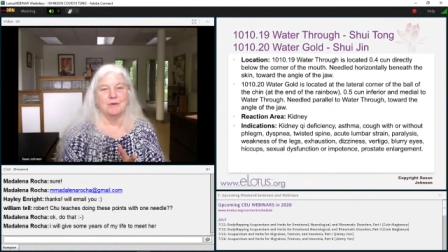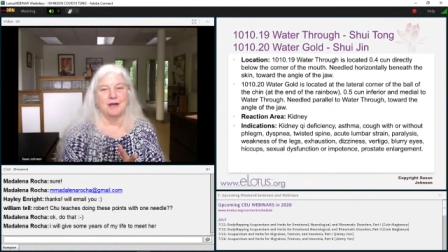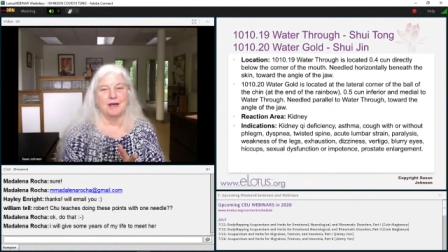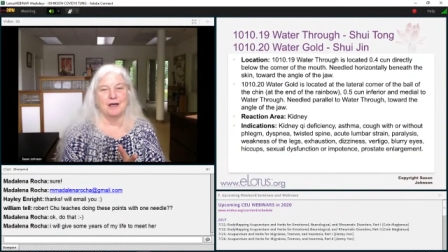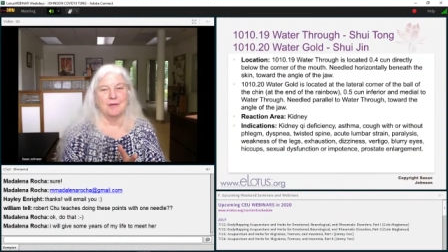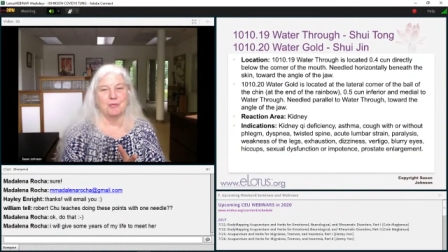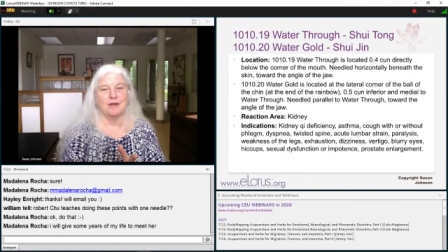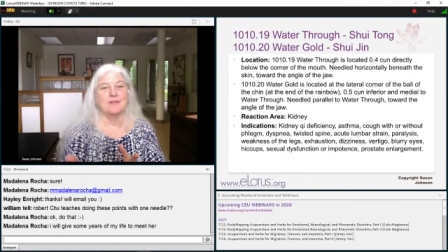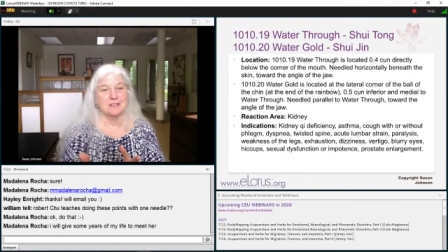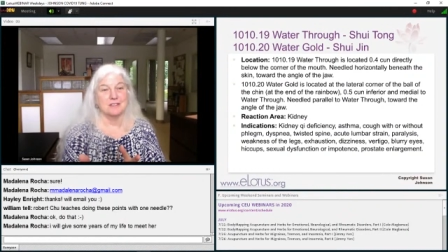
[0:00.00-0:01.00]
uh,
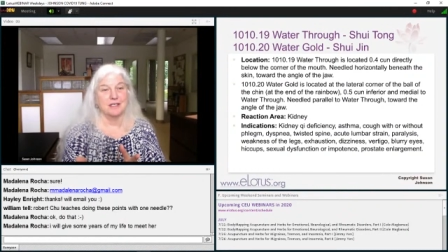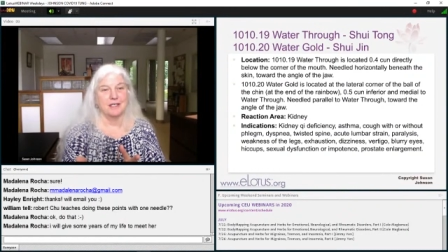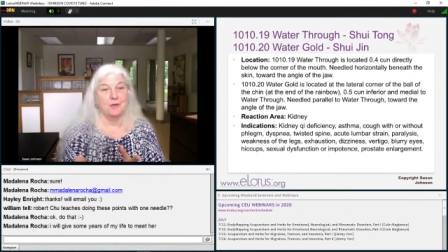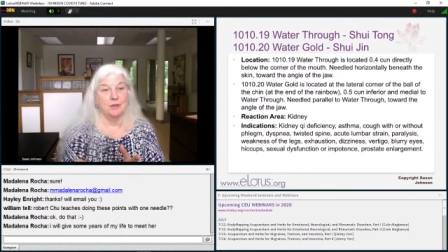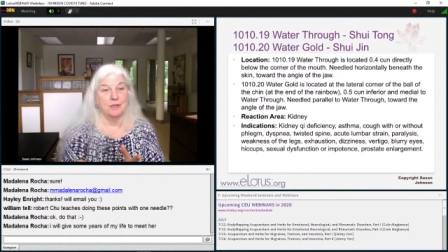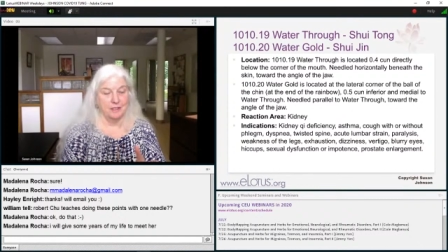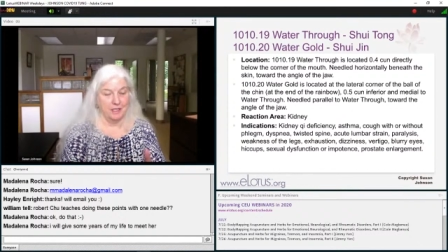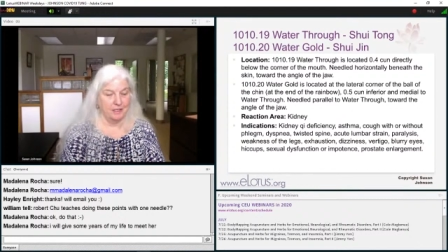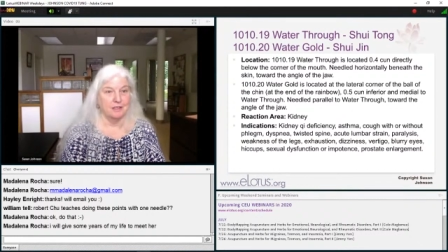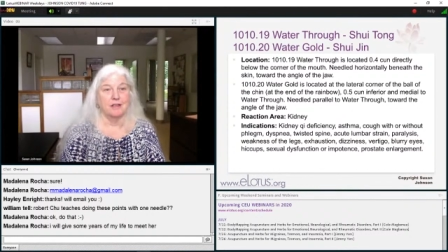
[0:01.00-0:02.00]
previously, he would have
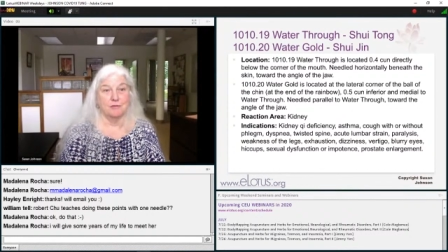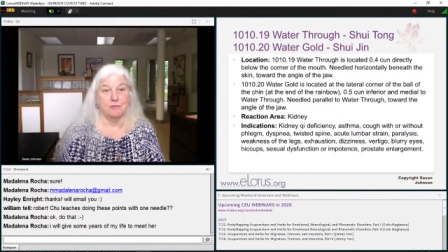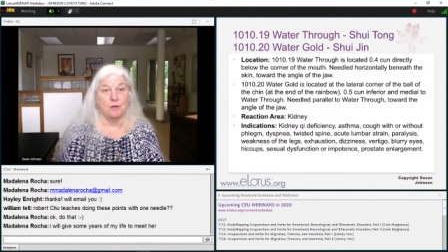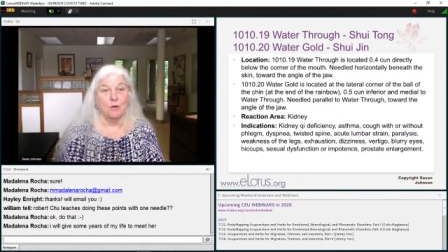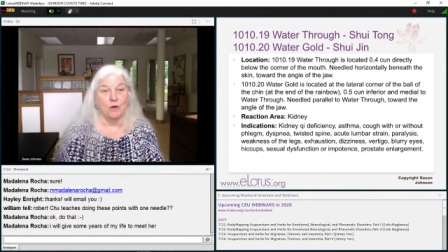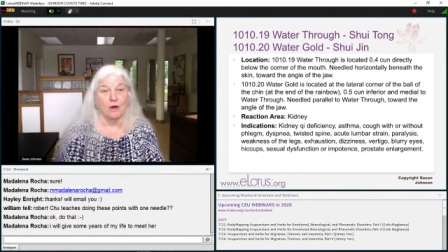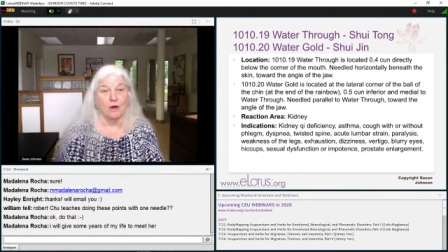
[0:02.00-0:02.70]
landed on the floor.